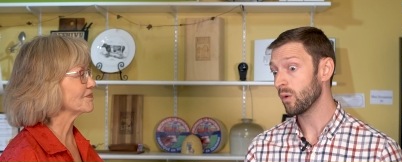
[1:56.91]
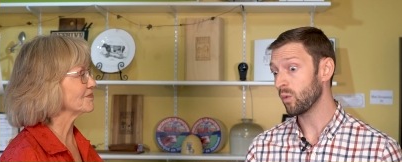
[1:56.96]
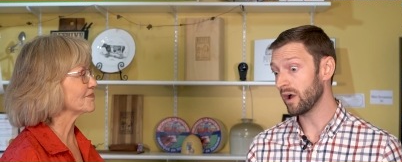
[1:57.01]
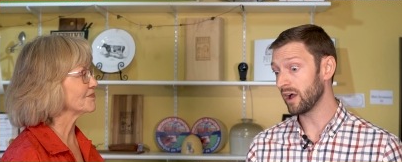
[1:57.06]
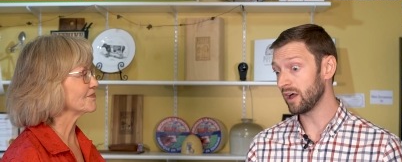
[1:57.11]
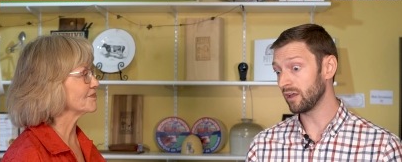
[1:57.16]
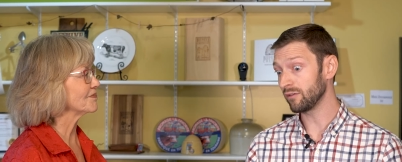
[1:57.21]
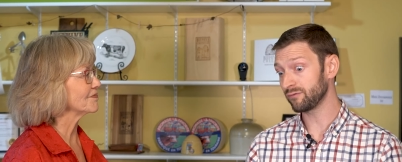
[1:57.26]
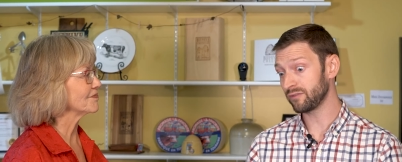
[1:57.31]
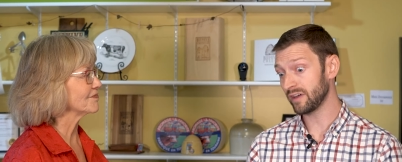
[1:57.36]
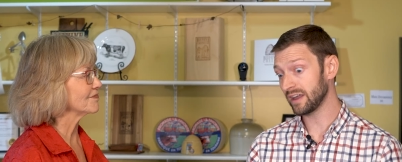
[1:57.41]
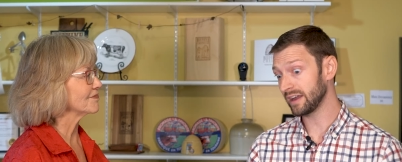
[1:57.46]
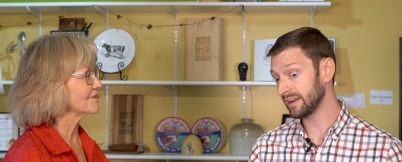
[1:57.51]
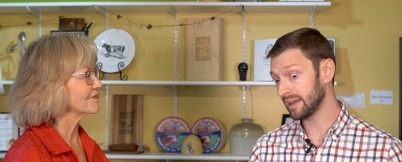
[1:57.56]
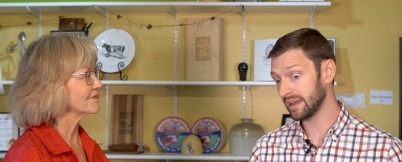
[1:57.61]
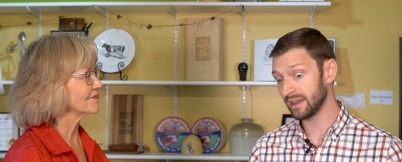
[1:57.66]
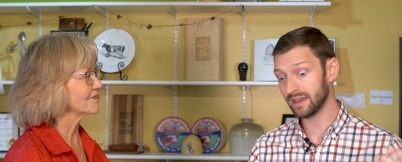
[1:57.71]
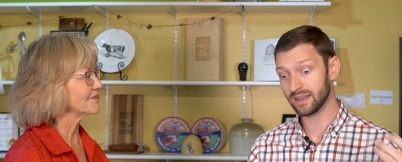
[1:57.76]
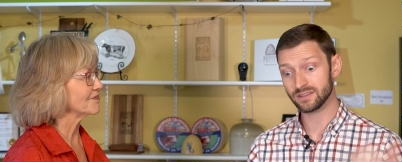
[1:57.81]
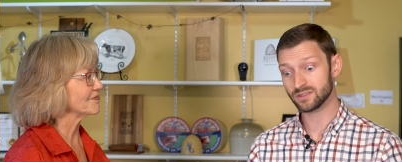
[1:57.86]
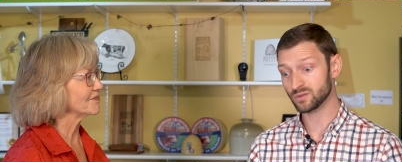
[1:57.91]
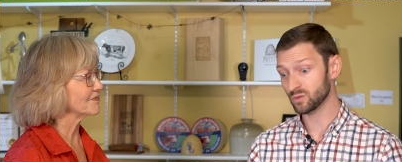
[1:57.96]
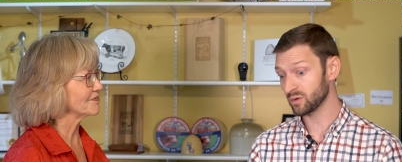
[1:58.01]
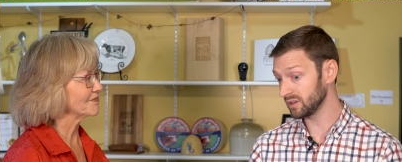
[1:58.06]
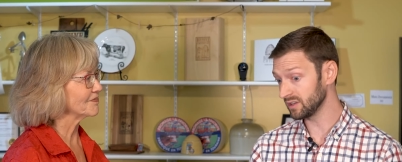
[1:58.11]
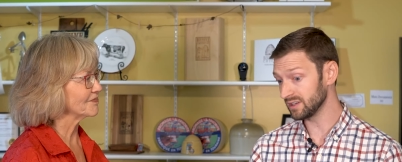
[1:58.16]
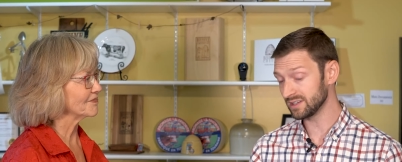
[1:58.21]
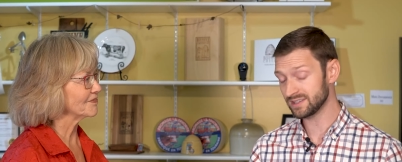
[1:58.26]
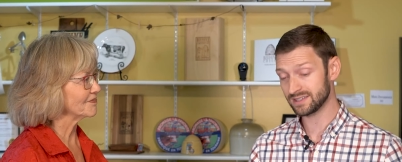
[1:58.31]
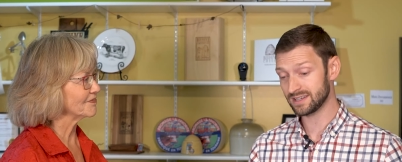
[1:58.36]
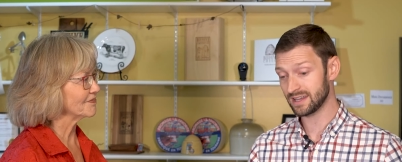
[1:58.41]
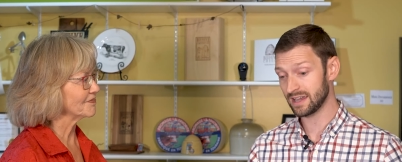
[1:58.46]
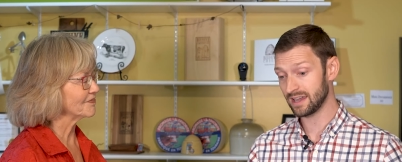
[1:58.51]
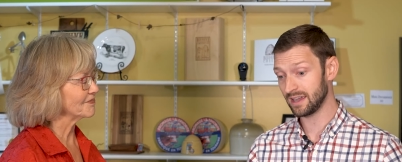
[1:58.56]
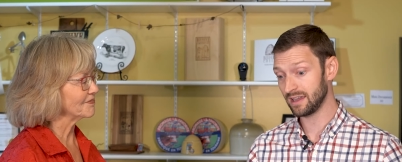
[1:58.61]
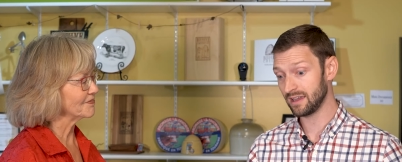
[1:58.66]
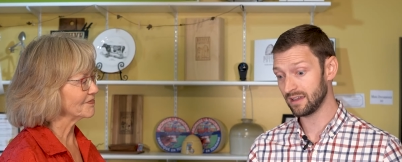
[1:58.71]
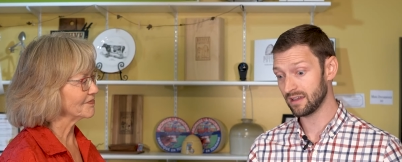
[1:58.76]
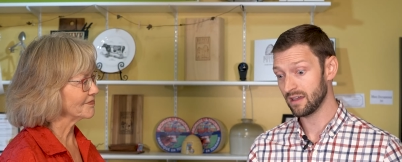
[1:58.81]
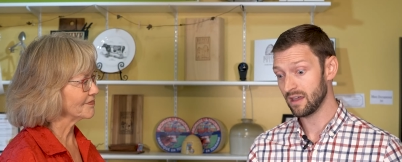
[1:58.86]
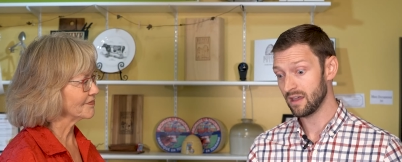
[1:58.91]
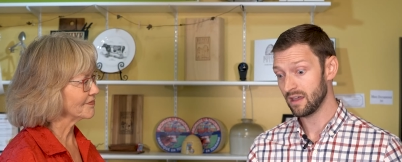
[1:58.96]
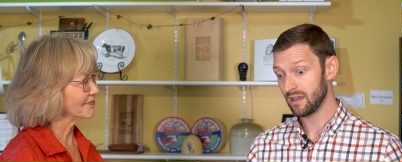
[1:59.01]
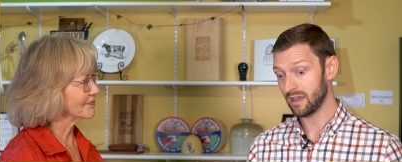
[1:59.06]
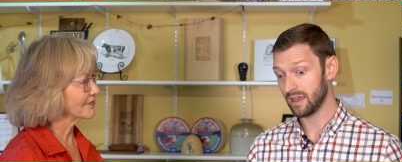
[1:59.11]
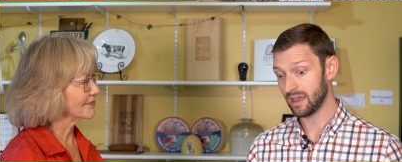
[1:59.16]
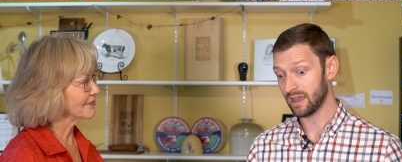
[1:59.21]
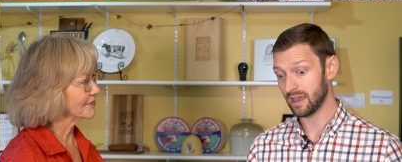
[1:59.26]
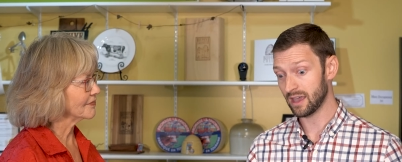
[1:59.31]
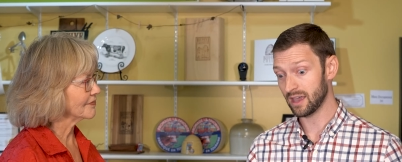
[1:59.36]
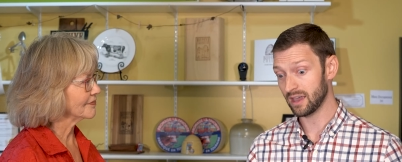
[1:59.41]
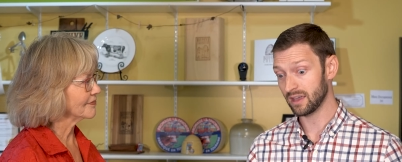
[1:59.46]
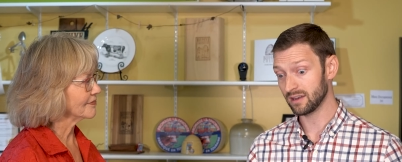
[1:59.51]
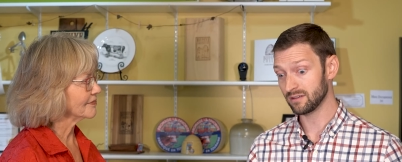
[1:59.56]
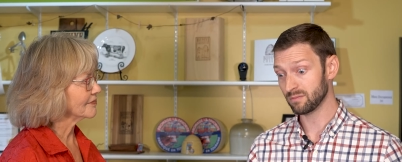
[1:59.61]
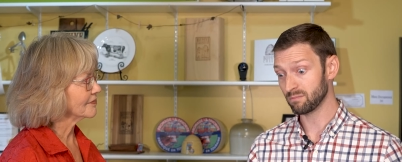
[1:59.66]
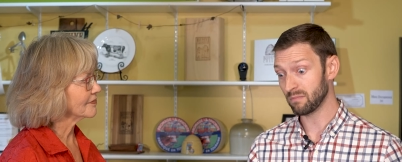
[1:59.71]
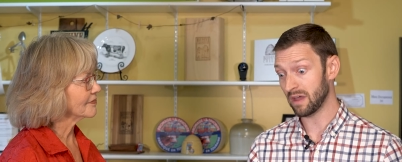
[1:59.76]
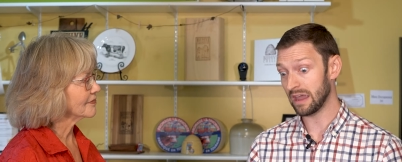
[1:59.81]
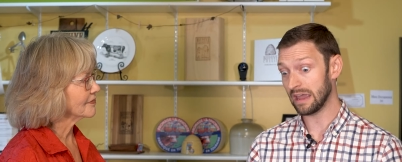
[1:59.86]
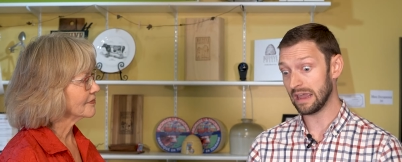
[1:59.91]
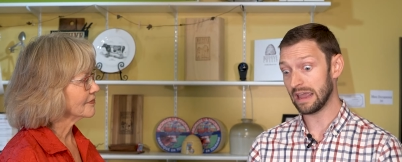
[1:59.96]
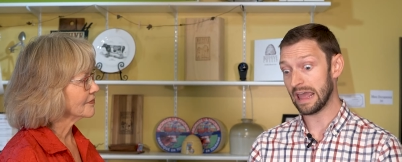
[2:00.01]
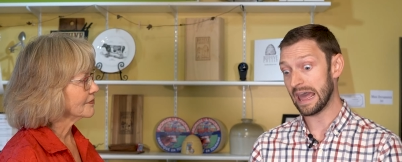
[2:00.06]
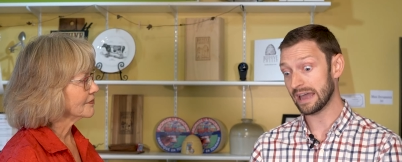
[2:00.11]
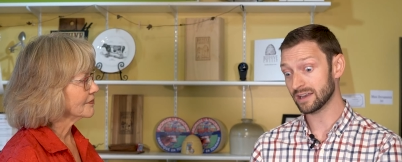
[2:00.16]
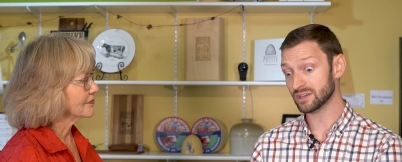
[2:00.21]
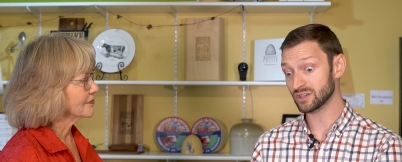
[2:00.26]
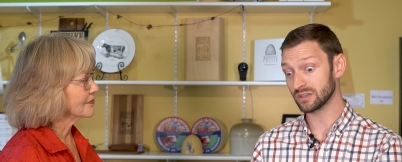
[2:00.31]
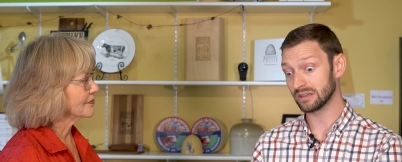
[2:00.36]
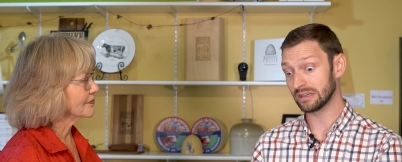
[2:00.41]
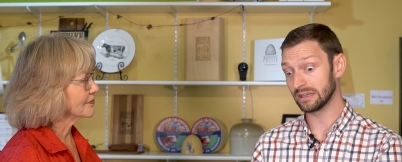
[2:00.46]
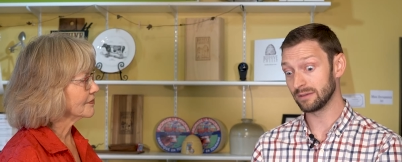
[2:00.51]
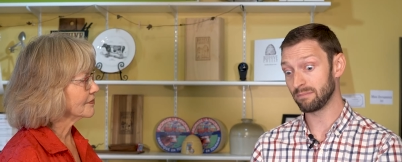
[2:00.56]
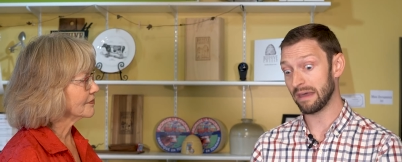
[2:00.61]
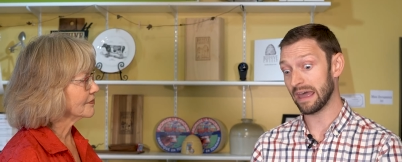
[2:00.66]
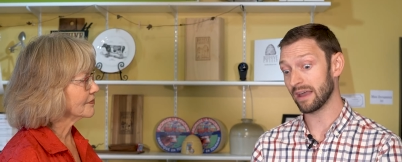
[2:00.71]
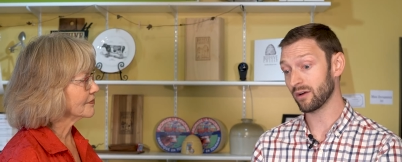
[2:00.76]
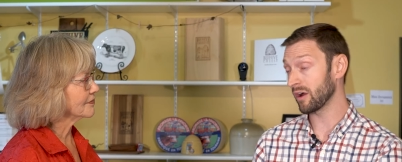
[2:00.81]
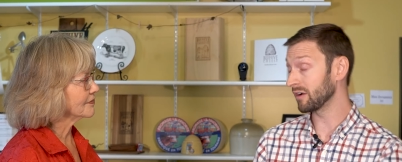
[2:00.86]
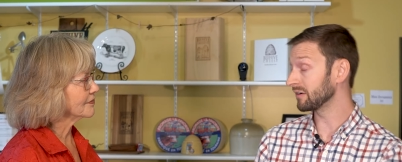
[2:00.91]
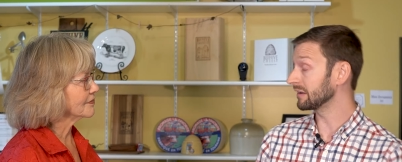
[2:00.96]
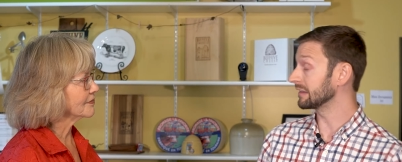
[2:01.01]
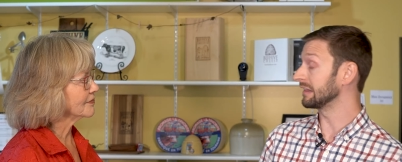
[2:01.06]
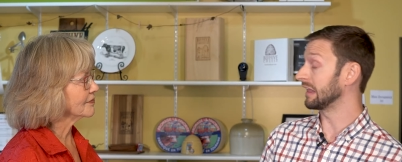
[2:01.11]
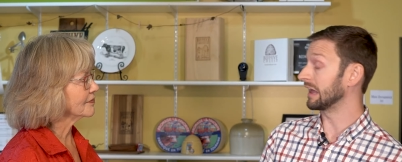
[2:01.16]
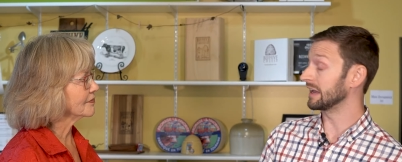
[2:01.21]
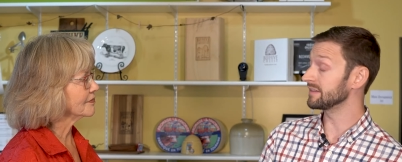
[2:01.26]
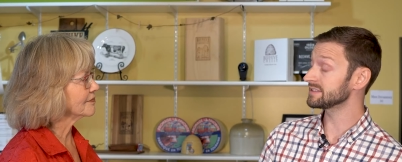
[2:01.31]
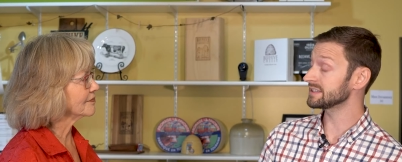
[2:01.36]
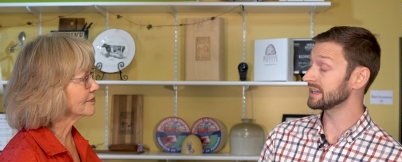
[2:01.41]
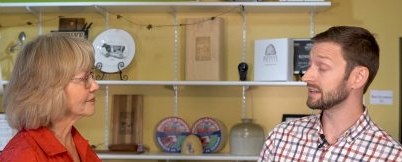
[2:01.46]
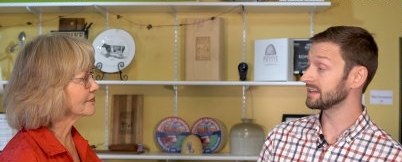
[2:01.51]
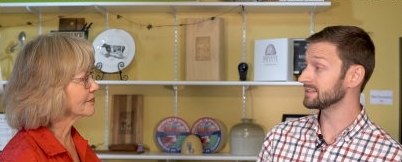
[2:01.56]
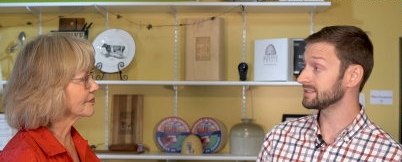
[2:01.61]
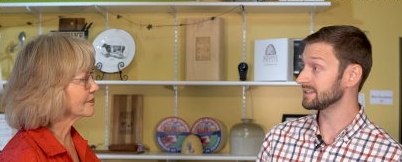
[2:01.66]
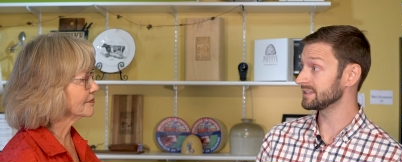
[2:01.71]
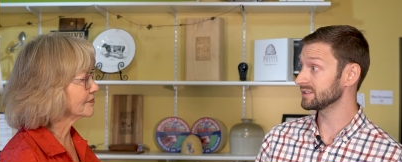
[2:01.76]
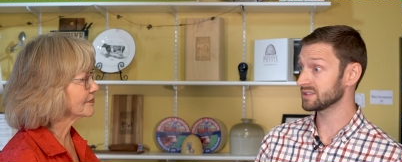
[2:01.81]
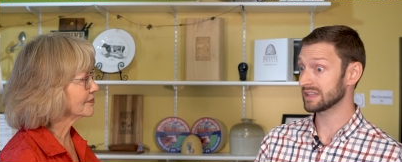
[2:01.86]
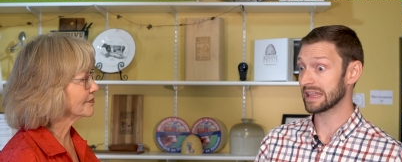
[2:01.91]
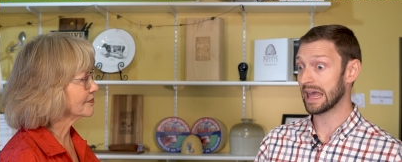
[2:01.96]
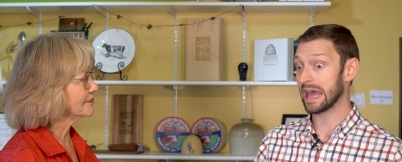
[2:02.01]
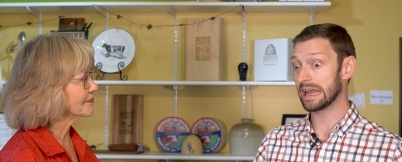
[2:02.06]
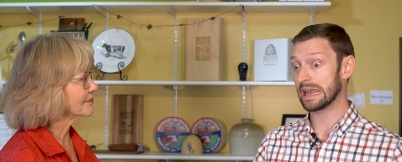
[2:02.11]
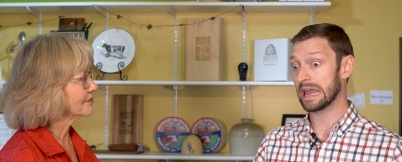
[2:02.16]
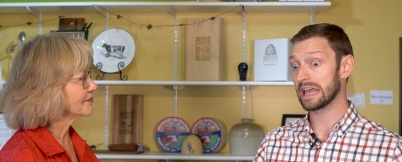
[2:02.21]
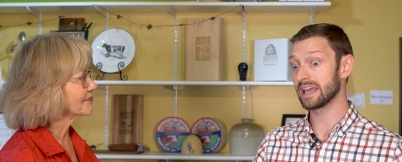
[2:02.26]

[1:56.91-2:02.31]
Speaker 1: While finance, real estate, and my actually background in the life sciences, that